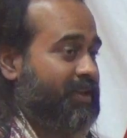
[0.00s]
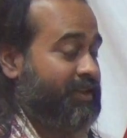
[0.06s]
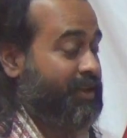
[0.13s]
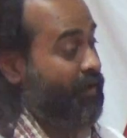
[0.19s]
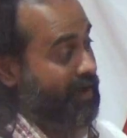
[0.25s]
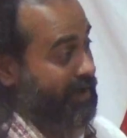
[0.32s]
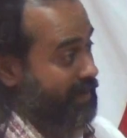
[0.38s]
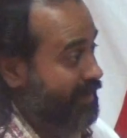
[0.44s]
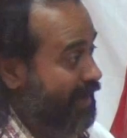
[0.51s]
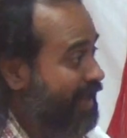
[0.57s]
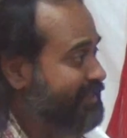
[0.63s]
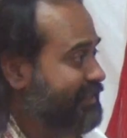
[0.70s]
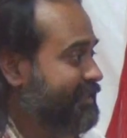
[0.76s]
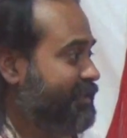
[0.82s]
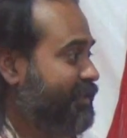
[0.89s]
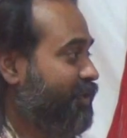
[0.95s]
now
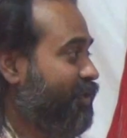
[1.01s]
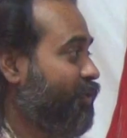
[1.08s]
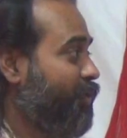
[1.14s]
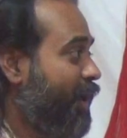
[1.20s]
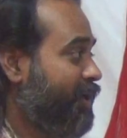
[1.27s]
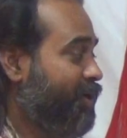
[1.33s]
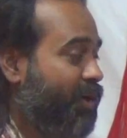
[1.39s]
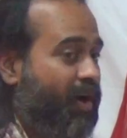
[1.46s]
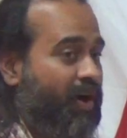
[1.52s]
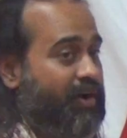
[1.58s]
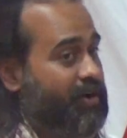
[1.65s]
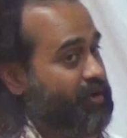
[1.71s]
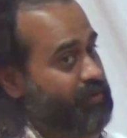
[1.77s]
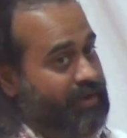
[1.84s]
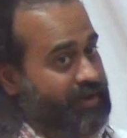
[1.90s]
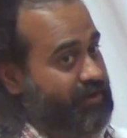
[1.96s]
unless you are god
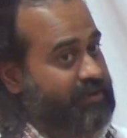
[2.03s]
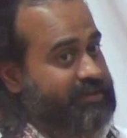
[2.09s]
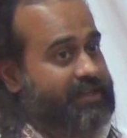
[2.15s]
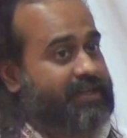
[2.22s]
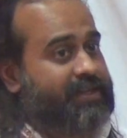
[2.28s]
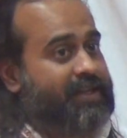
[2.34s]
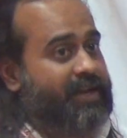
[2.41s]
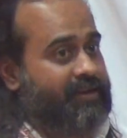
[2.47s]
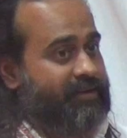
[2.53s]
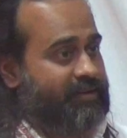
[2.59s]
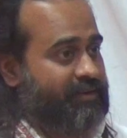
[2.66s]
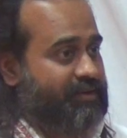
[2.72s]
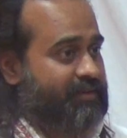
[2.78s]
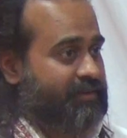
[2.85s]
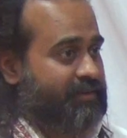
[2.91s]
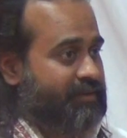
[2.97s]
you cannot see that
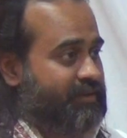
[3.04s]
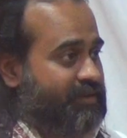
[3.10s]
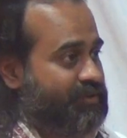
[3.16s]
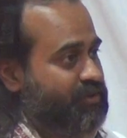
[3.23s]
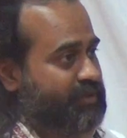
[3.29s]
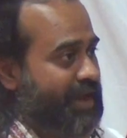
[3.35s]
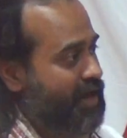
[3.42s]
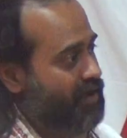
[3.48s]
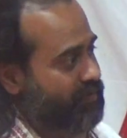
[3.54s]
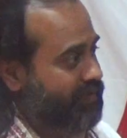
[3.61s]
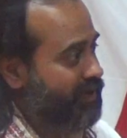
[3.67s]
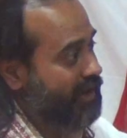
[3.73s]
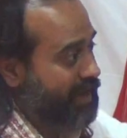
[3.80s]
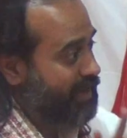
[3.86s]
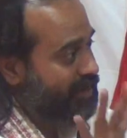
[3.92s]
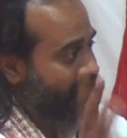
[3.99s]
so that
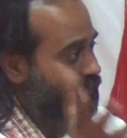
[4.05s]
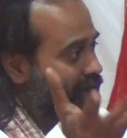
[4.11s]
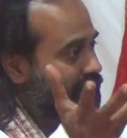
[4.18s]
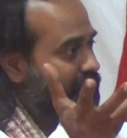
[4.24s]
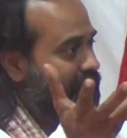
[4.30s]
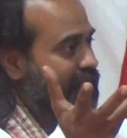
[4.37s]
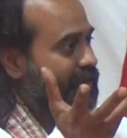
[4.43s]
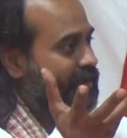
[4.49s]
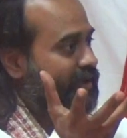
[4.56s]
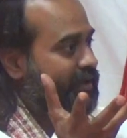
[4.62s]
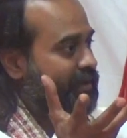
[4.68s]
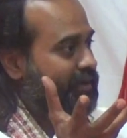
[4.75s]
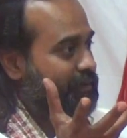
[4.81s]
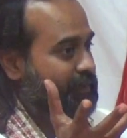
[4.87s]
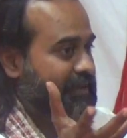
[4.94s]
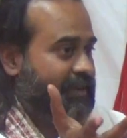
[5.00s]
will anyway
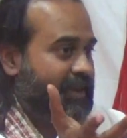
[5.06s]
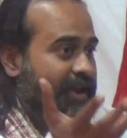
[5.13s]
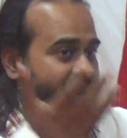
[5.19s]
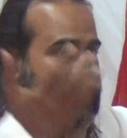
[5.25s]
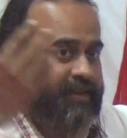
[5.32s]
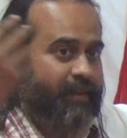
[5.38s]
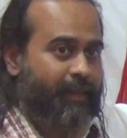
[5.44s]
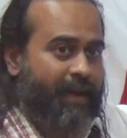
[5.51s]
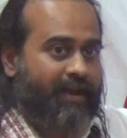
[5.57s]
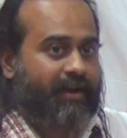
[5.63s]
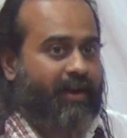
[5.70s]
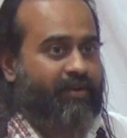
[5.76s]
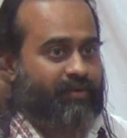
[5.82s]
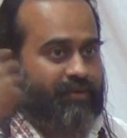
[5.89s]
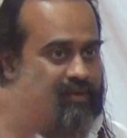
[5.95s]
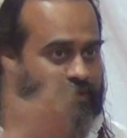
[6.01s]
be there in the
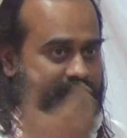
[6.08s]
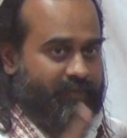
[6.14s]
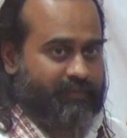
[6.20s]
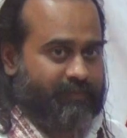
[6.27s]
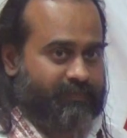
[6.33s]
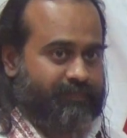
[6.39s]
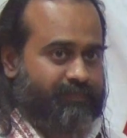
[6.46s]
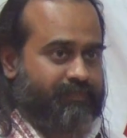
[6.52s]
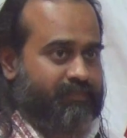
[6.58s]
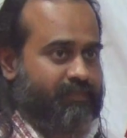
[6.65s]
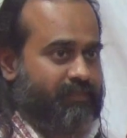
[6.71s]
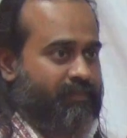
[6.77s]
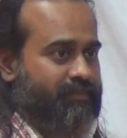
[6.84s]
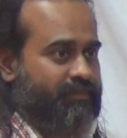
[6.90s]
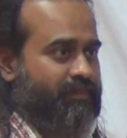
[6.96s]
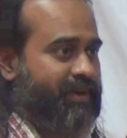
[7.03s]
background
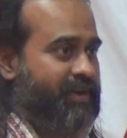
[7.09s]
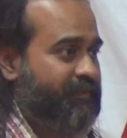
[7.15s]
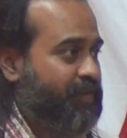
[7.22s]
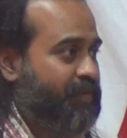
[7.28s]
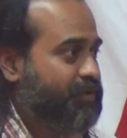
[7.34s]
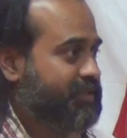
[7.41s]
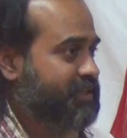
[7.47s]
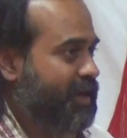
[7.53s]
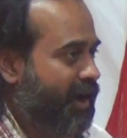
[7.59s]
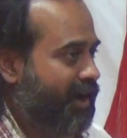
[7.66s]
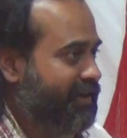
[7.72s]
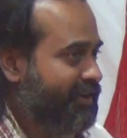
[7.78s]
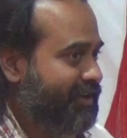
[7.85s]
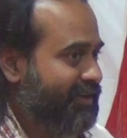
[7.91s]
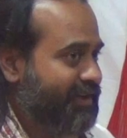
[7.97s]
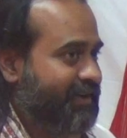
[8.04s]
can but if you
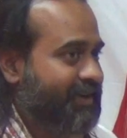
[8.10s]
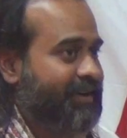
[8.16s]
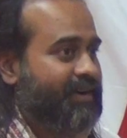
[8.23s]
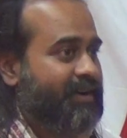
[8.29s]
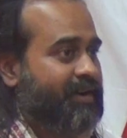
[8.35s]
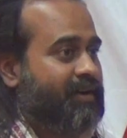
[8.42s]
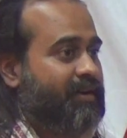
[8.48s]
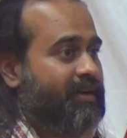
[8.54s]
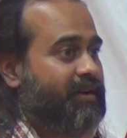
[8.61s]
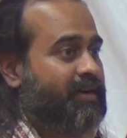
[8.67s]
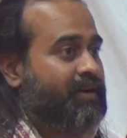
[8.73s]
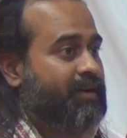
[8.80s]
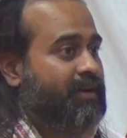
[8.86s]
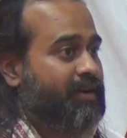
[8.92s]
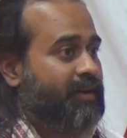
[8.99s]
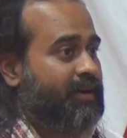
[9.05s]
start
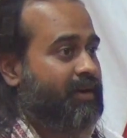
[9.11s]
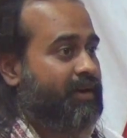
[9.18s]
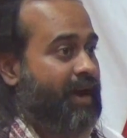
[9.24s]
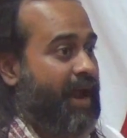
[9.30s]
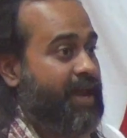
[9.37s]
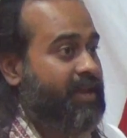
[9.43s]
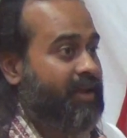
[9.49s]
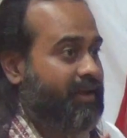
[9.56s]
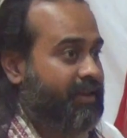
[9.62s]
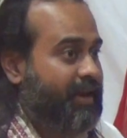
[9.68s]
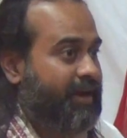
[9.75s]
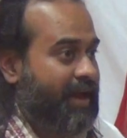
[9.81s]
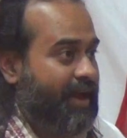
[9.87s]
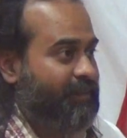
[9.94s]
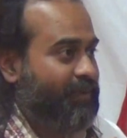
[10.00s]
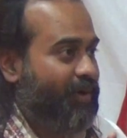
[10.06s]
crying that
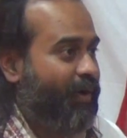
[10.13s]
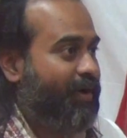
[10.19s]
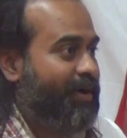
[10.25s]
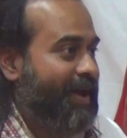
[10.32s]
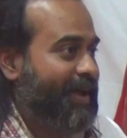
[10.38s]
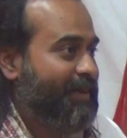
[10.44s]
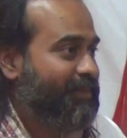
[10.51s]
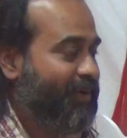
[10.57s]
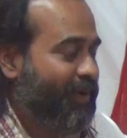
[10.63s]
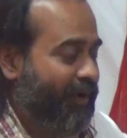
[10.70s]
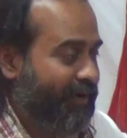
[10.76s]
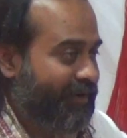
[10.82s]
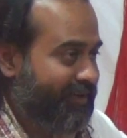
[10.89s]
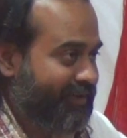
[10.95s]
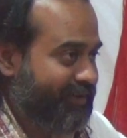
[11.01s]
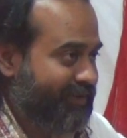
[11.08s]
I am God, I am
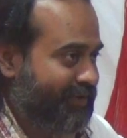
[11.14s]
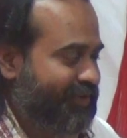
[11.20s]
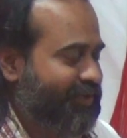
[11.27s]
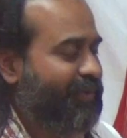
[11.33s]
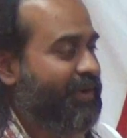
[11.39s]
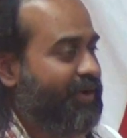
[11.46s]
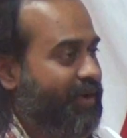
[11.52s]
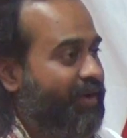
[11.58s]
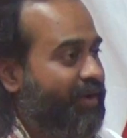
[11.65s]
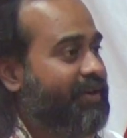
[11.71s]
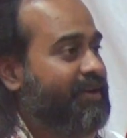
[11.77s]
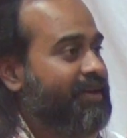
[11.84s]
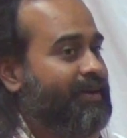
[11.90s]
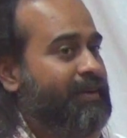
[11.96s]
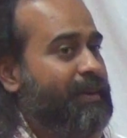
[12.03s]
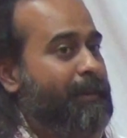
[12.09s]
God, you will
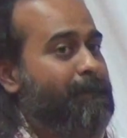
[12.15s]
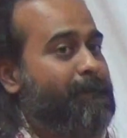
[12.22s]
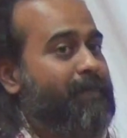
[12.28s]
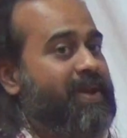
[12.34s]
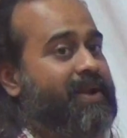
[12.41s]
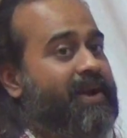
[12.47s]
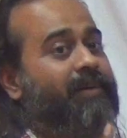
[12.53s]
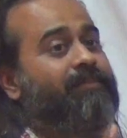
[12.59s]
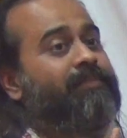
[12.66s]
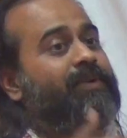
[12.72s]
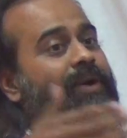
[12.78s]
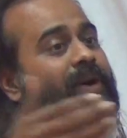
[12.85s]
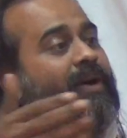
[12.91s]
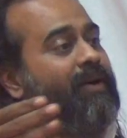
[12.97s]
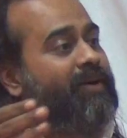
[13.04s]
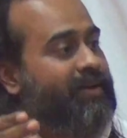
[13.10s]
not become
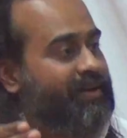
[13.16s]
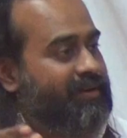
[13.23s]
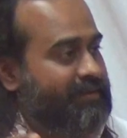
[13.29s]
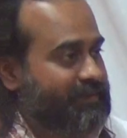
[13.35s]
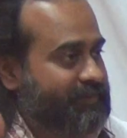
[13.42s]
God.